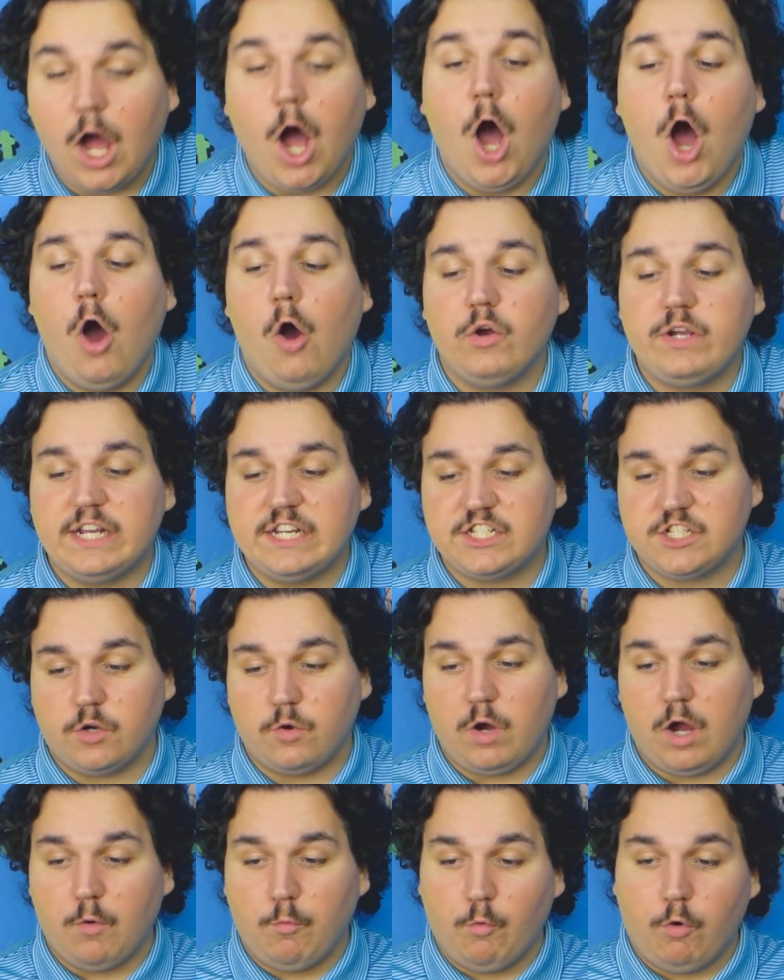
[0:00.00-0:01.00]
Oh, okay,
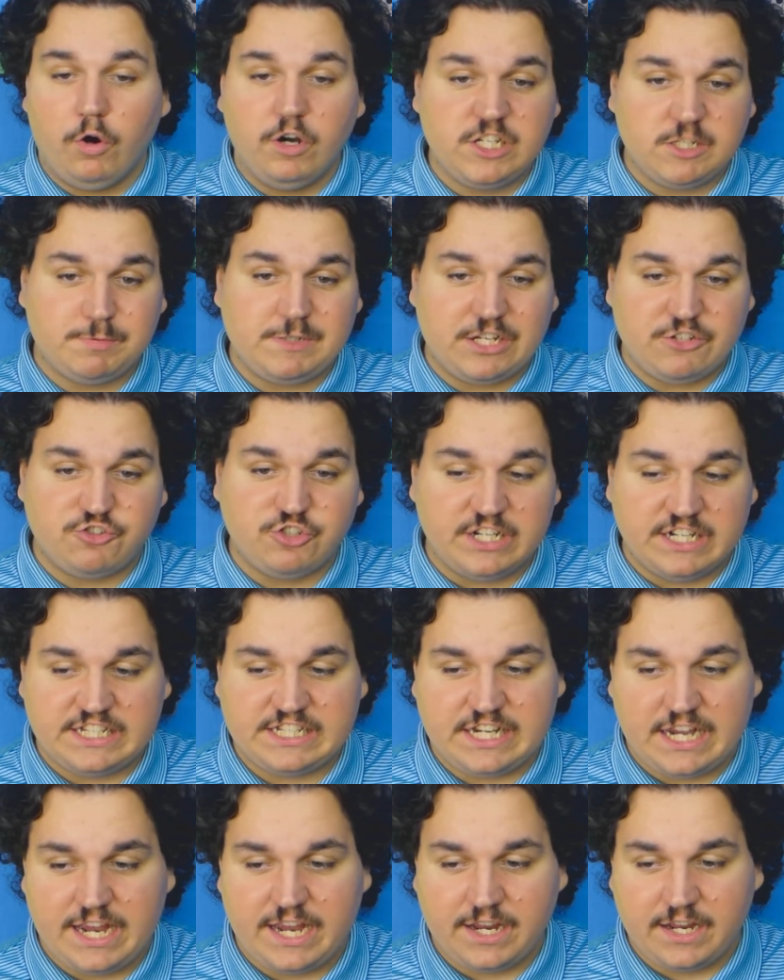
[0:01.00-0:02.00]
so Awards Obsession is
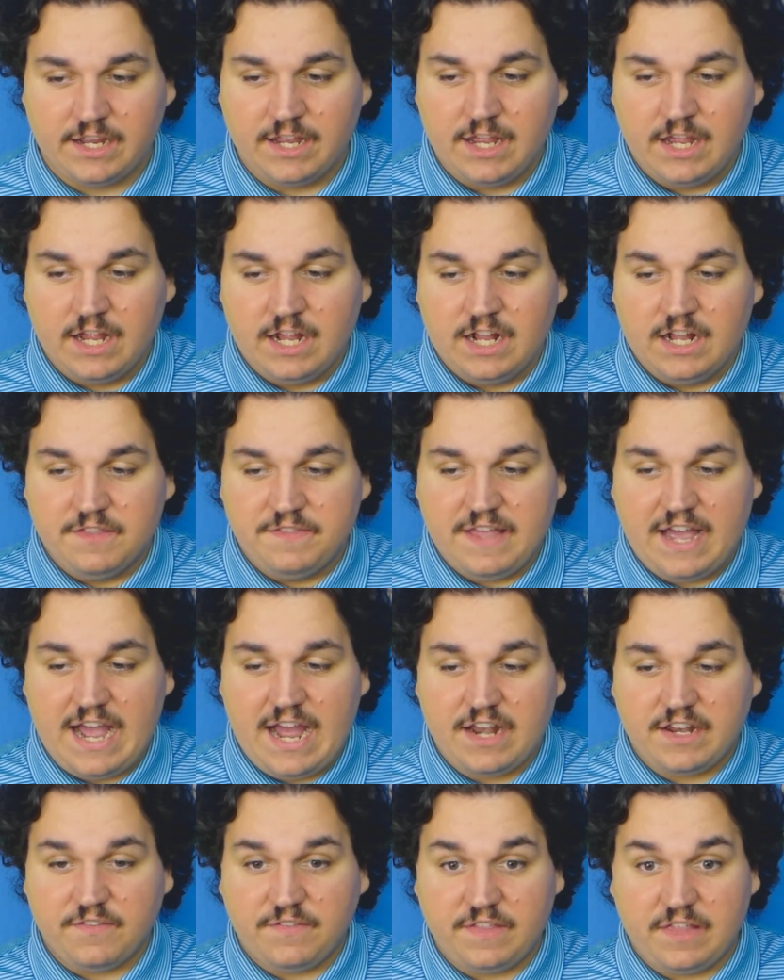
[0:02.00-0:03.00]
saying
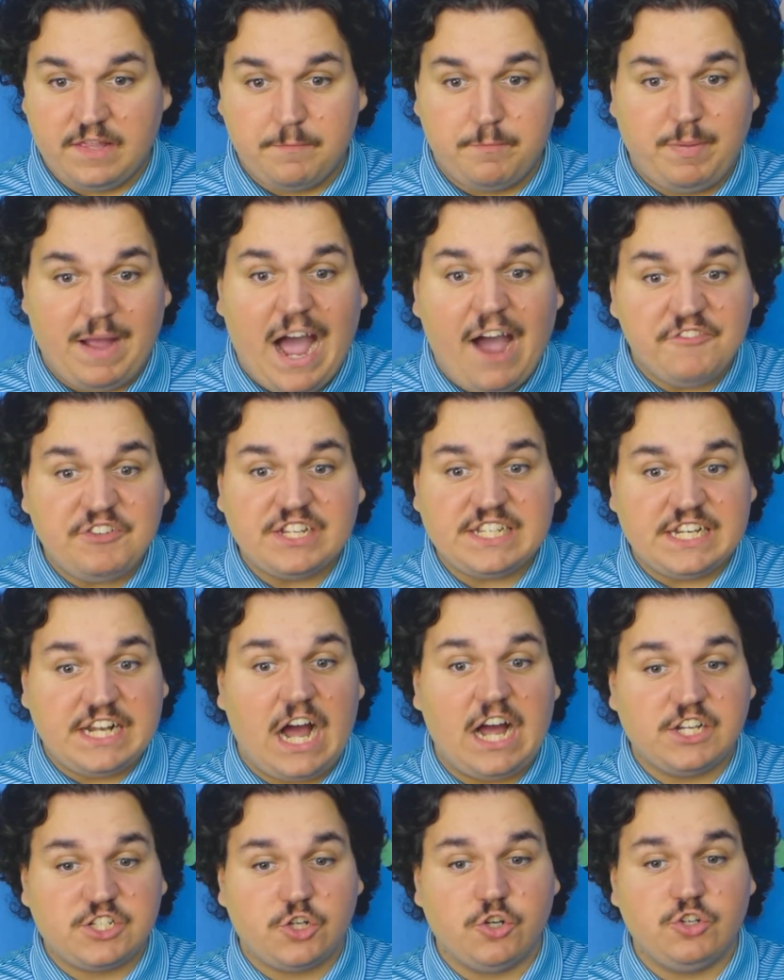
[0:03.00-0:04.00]
that the BAFTAs and
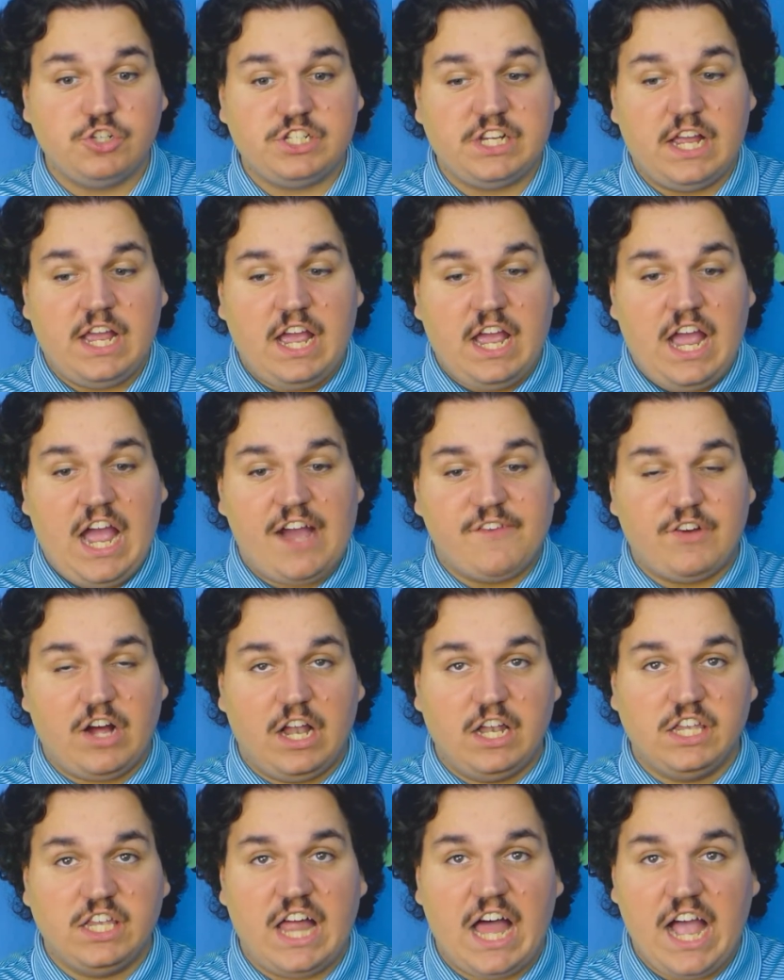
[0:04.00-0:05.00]
Oscars have
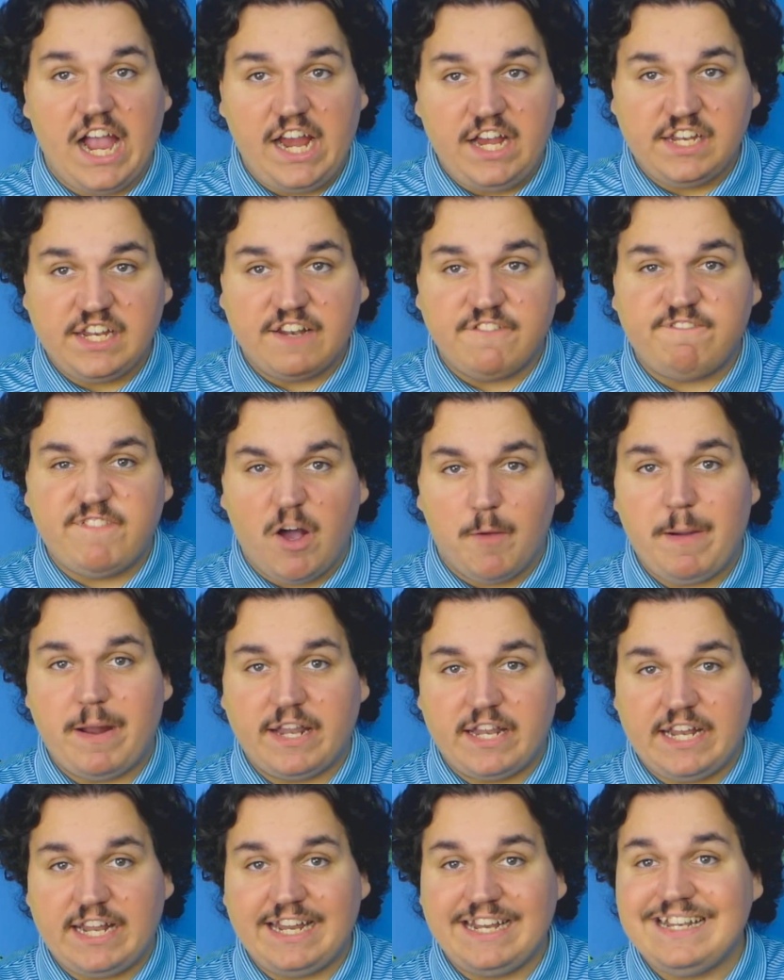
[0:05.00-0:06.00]
aligned in film
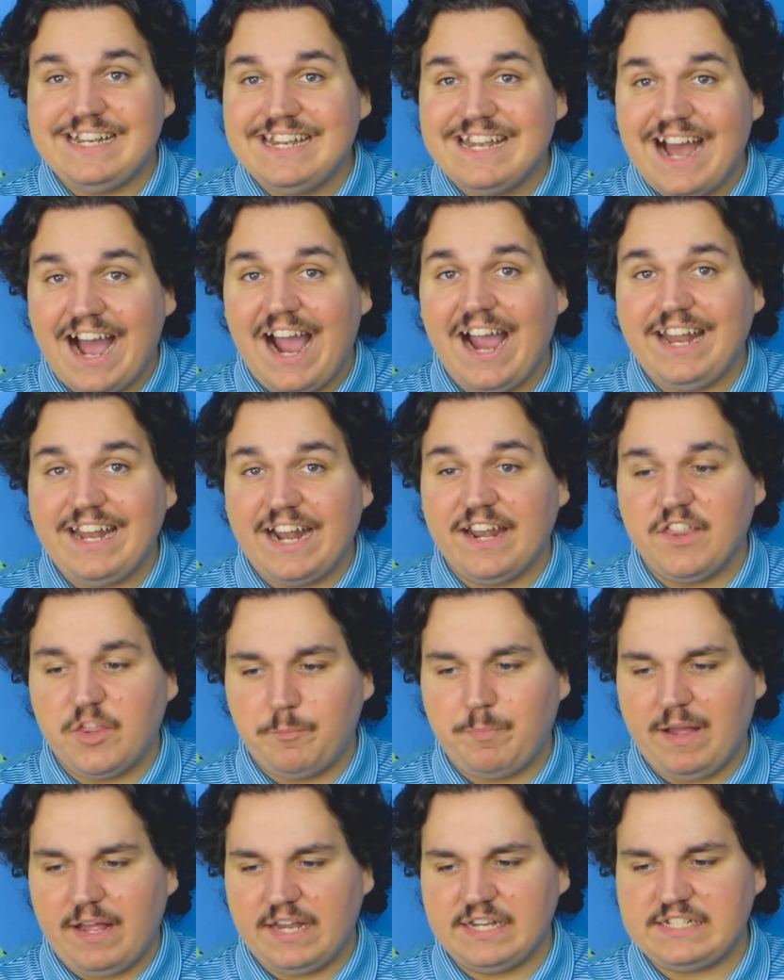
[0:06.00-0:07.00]
editing 9 out of the
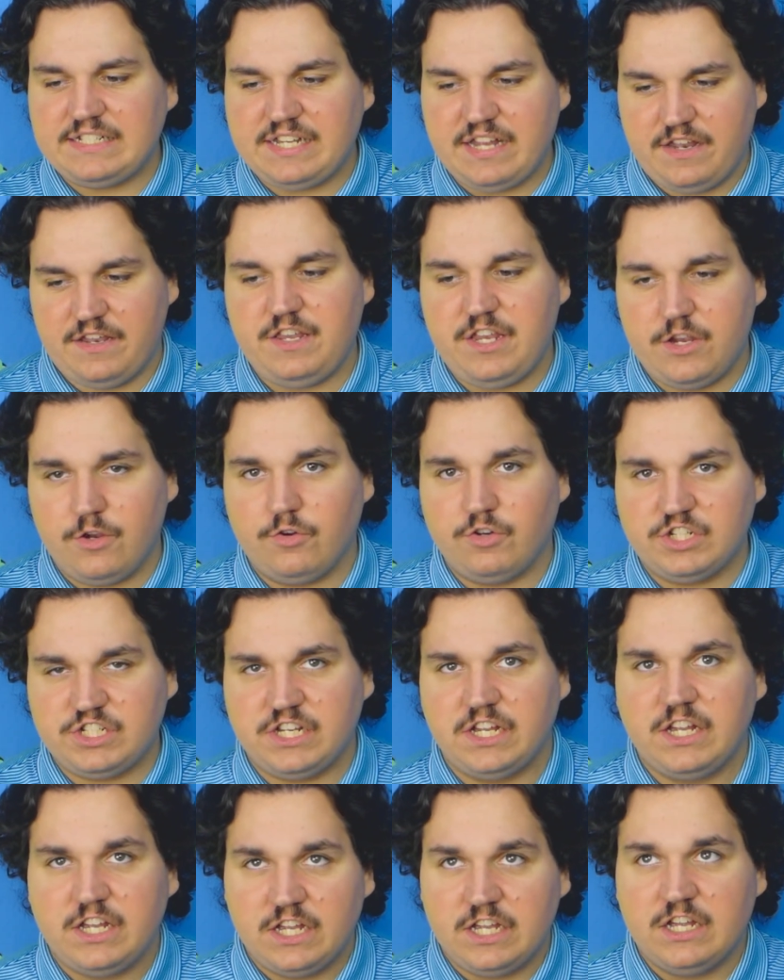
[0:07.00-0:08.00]
past 10 years.
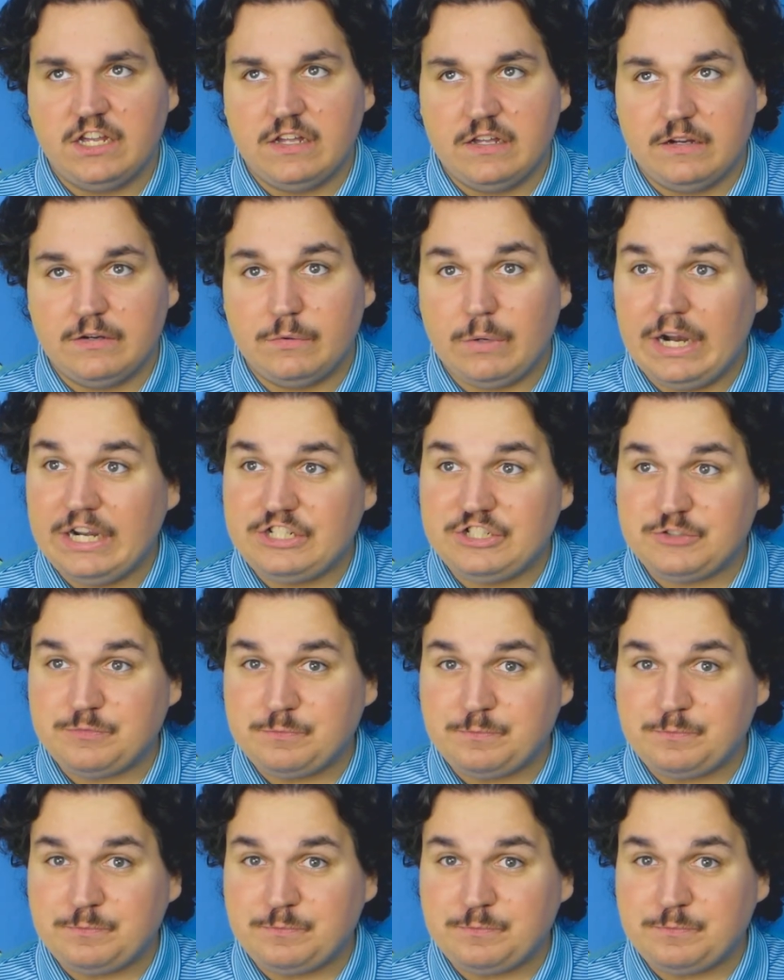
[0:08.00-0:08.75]
Which,